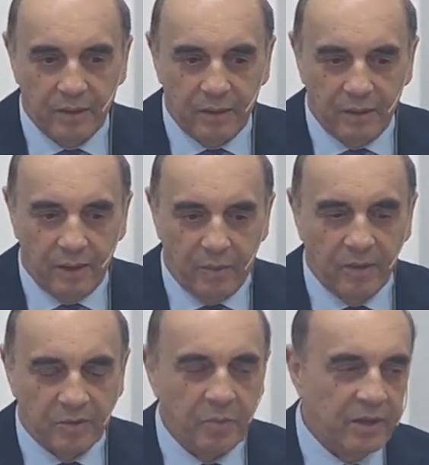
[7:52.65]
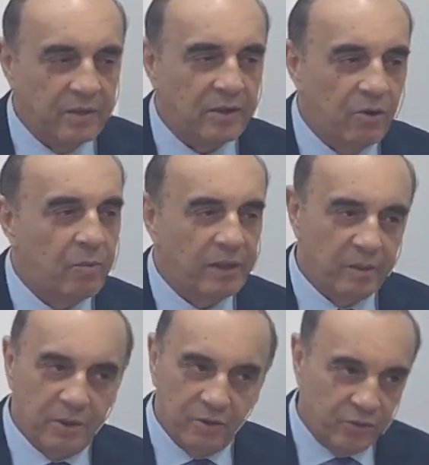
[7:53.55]
and it's something that it is
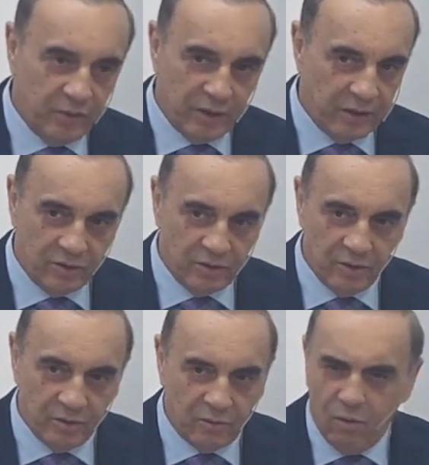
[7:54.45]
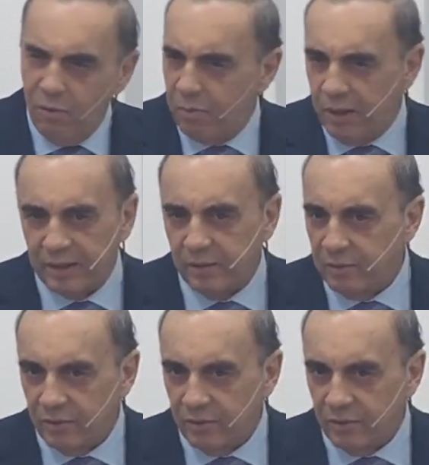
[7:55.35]
an experience that's completely different,